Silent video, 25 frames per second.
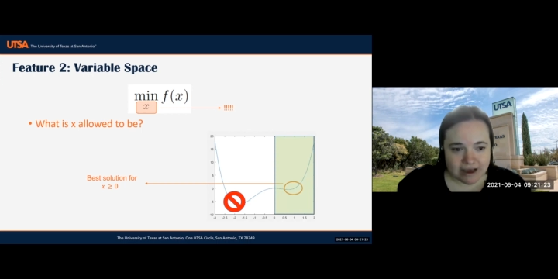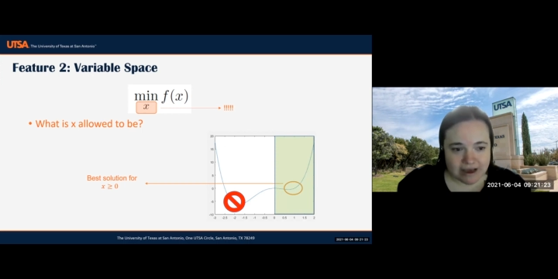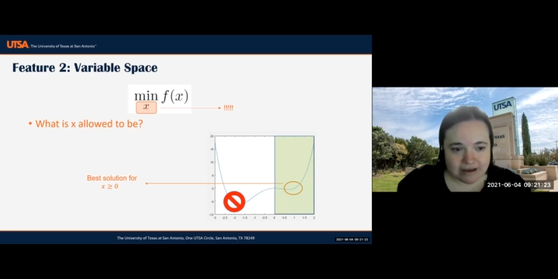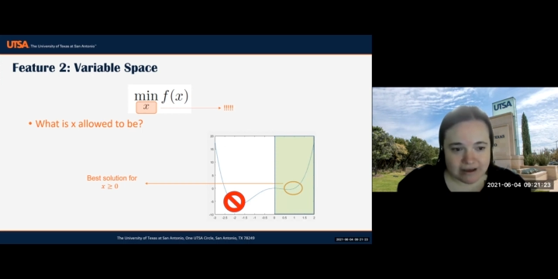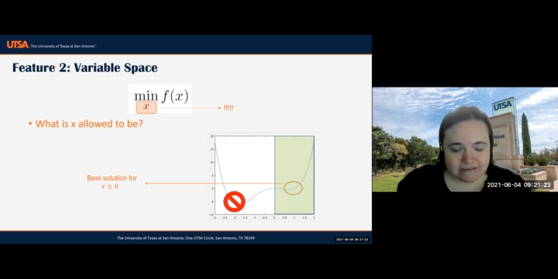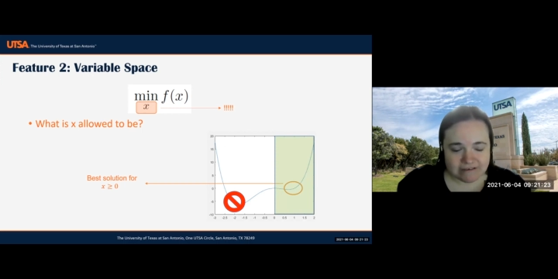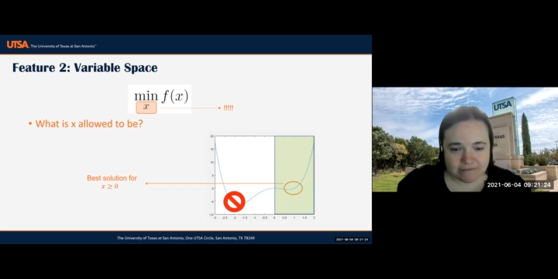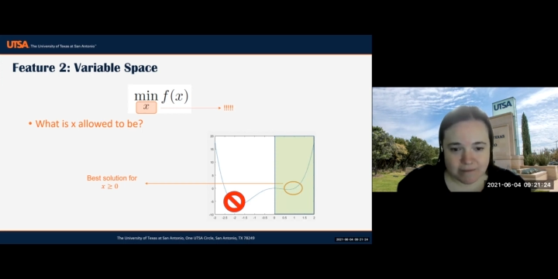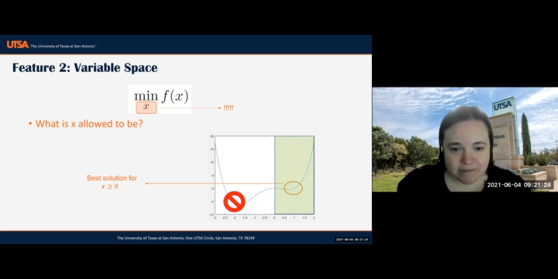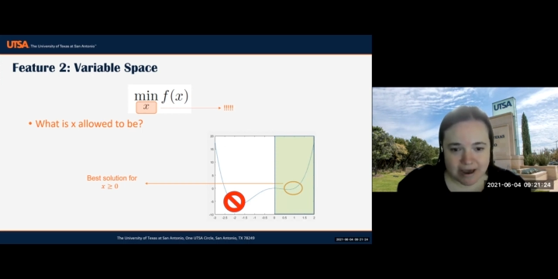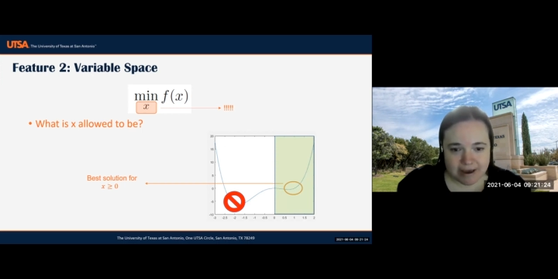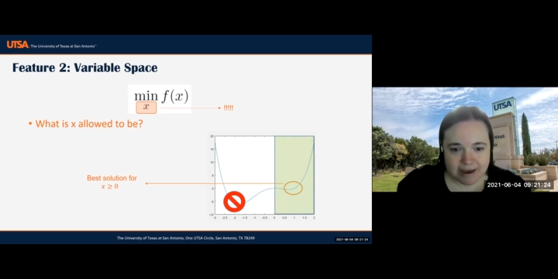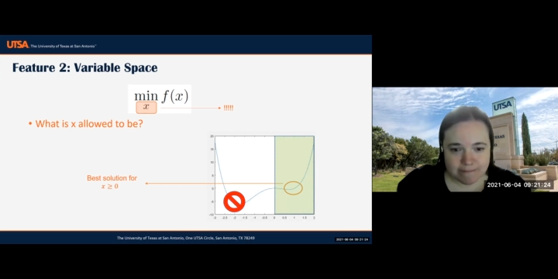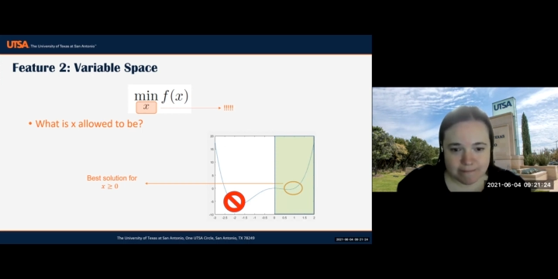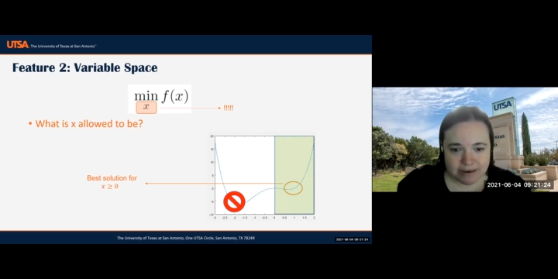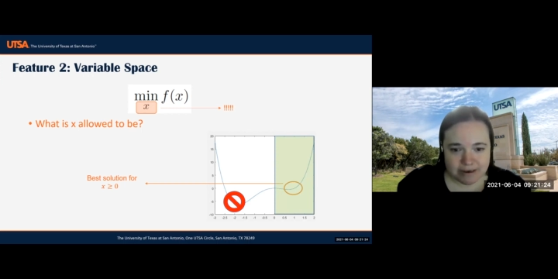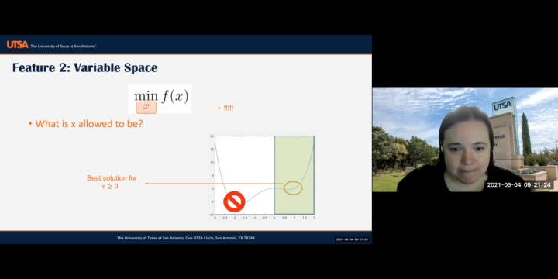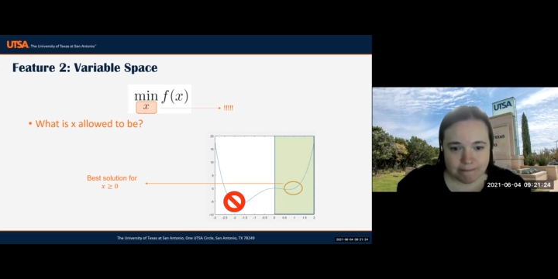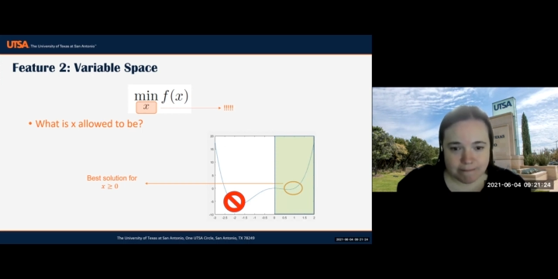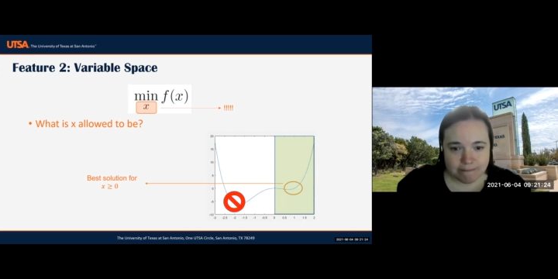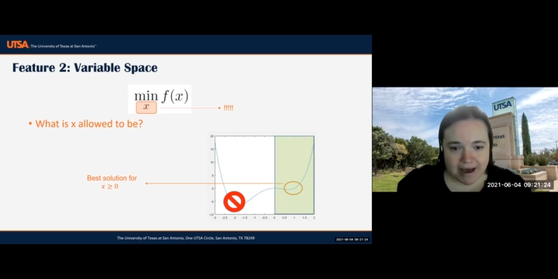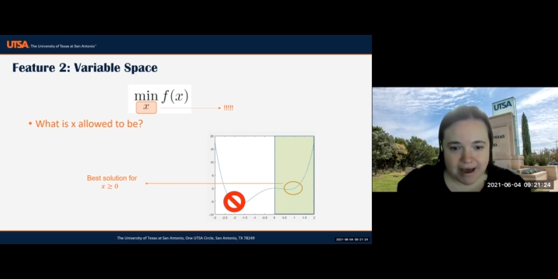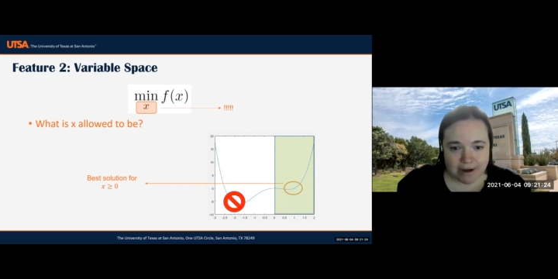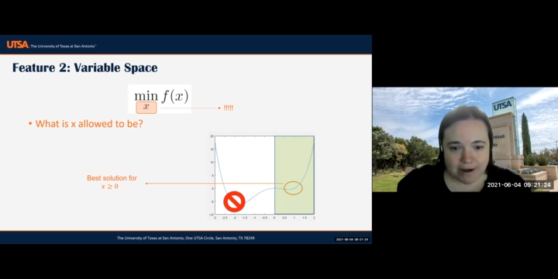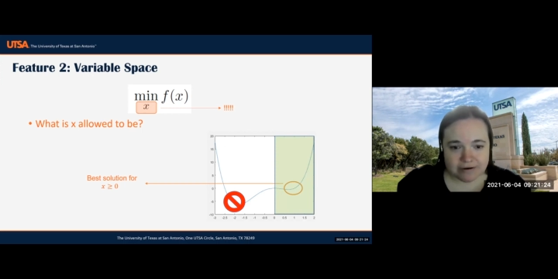X might
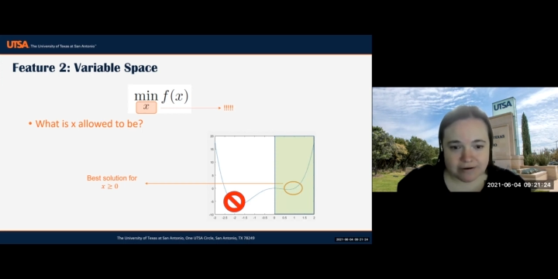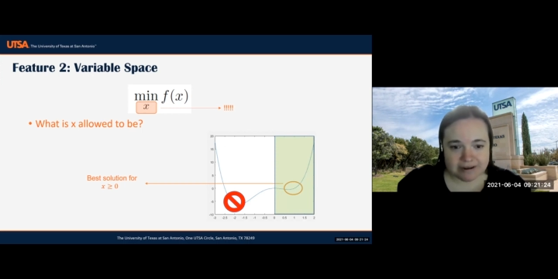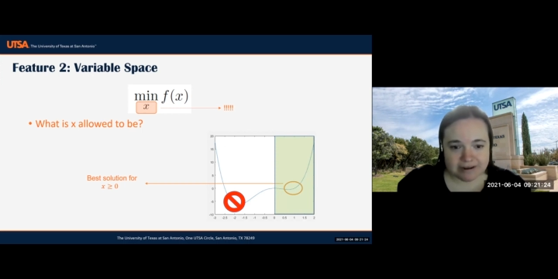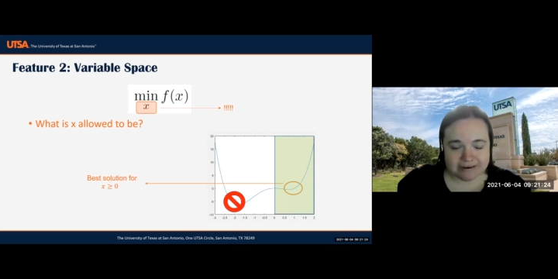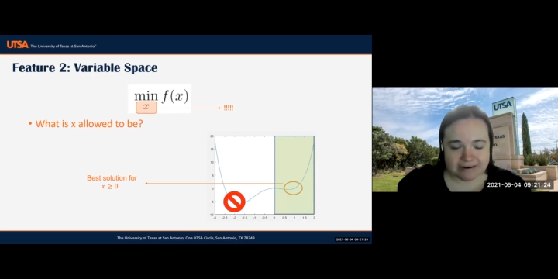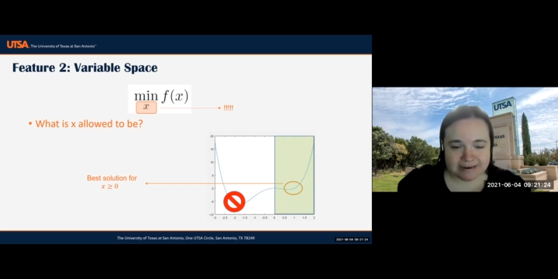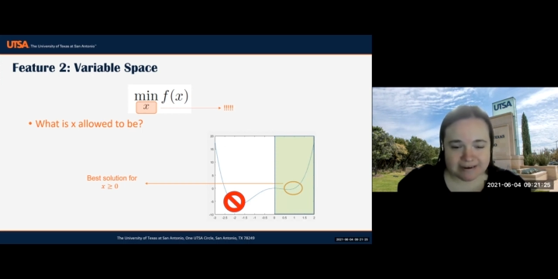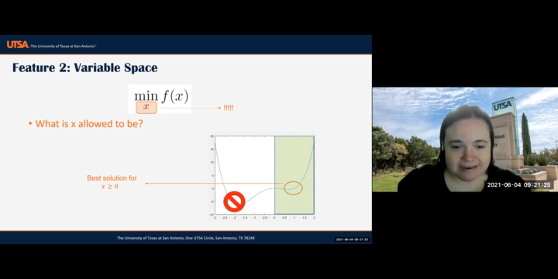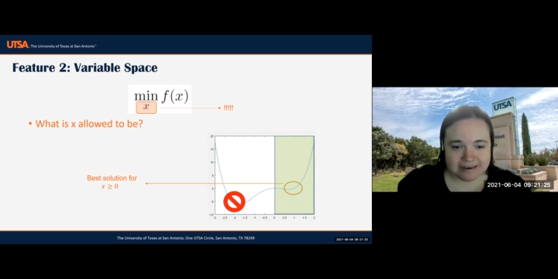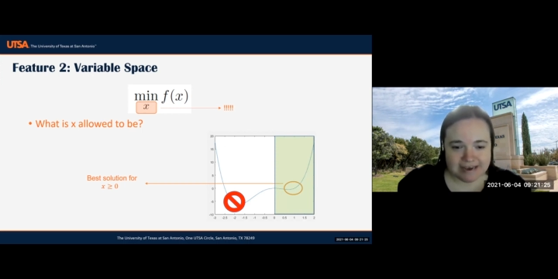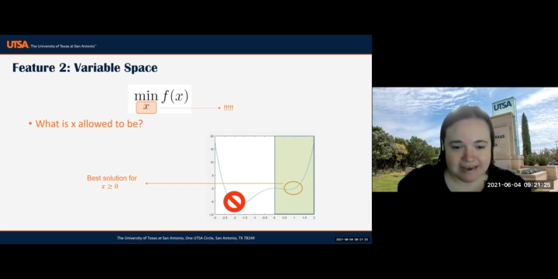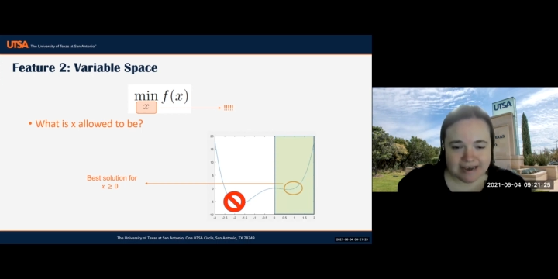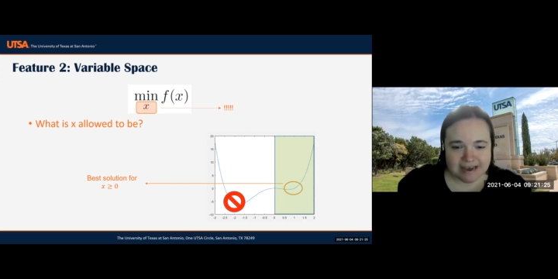be bounded.